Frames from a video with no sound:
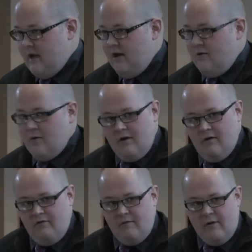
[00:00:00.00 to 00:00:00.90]
Anyone
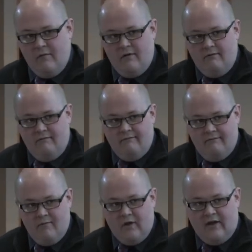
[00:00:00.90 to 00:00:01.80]
remember
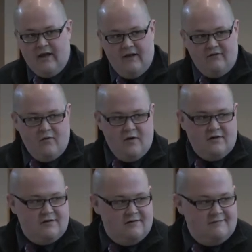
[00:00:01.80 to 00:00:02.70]
what the answer was?